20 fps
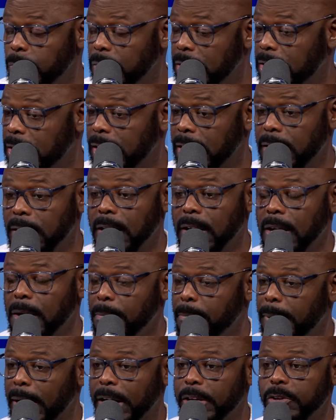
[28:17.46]
Absolutely. with it
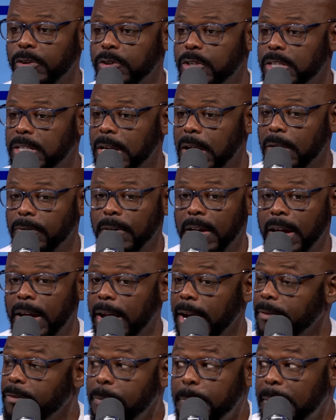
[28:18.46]
by yourself.
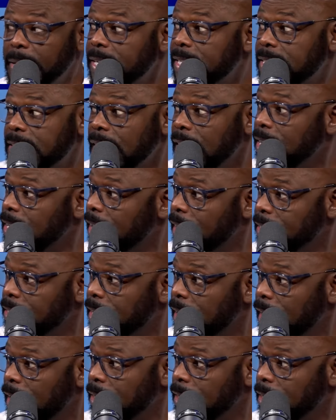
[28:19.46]
Everybody's not like that.